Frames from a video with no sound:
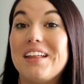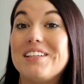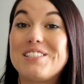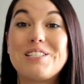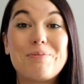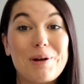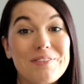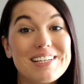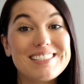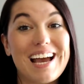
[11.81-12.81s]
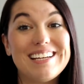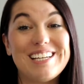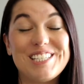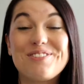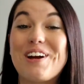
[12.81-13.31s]
This is the perfect side
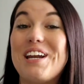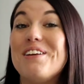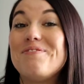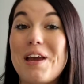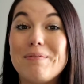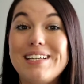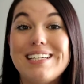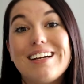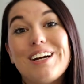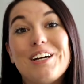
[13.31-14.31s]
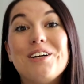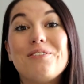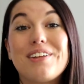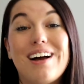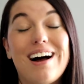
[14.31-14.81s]
dish for any family dinner,
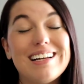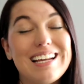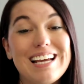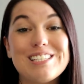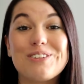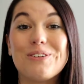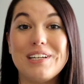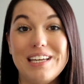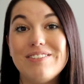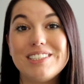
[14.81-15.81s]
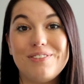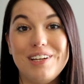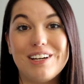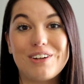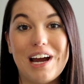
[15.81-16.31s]
for the holidays, or even to
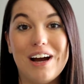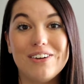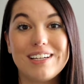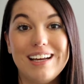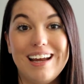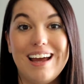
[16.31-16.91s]
feed a crowd.